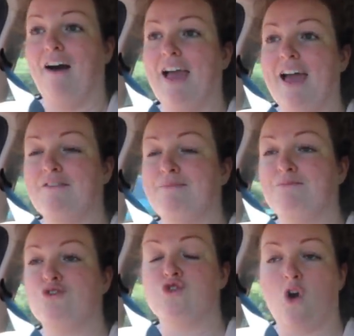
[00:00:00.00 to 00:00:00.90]
I have
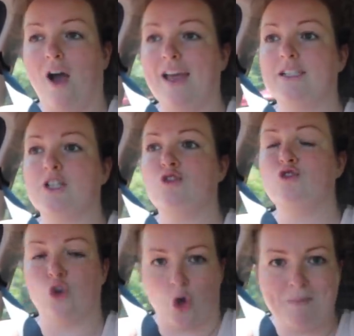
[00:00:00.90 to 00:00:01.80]
tried
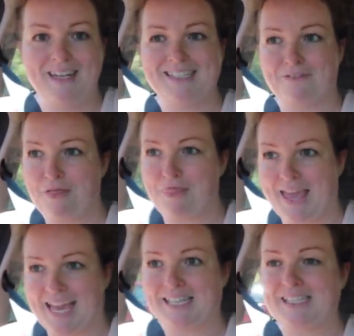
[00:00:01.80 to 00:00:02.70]
so many different
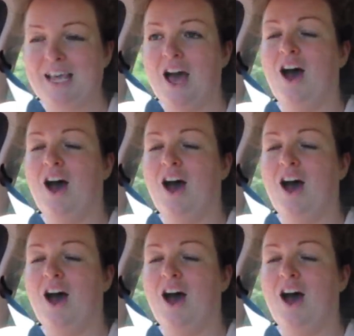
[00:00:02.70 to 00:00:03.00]
things.